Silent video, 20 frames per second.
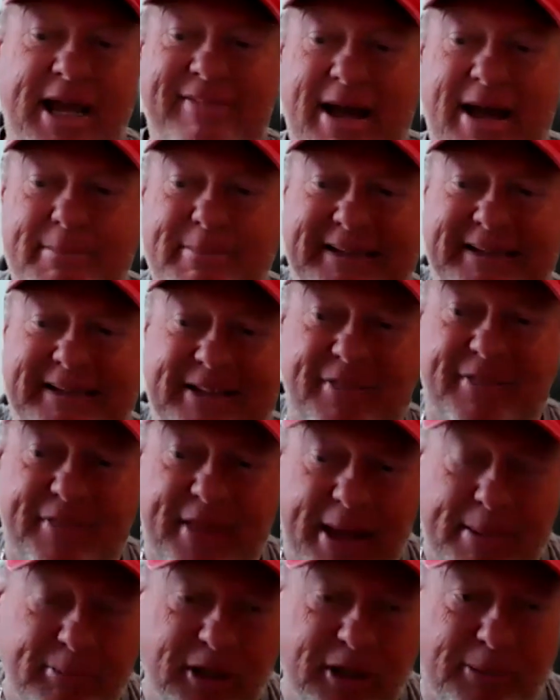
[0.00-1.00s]
That makes
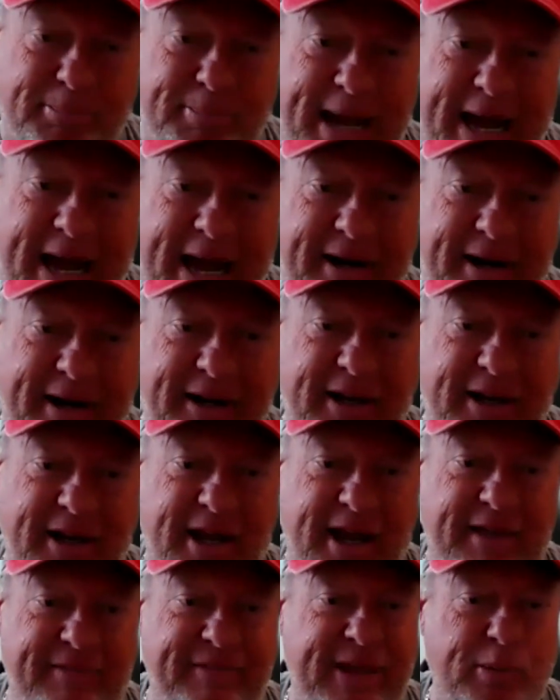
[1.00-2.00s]
them look bad,
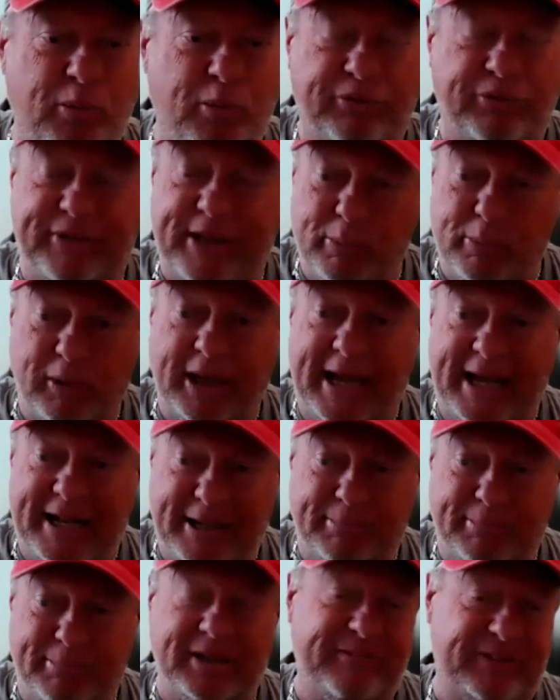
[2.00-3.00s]
and they will
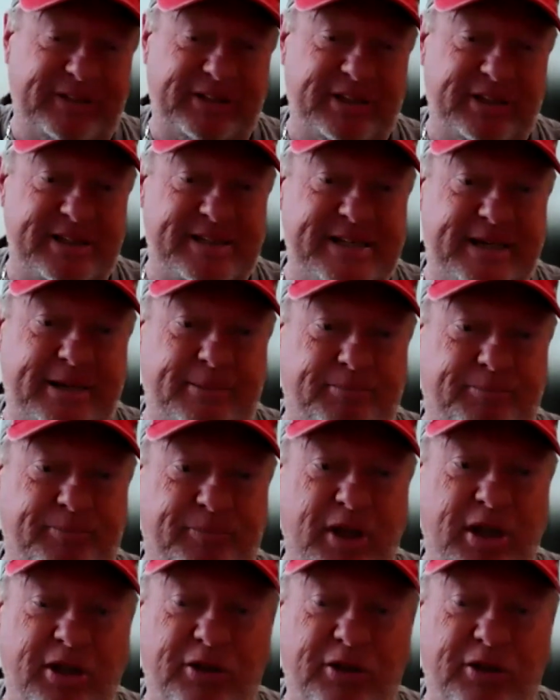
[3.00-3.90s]
end up leaving the team.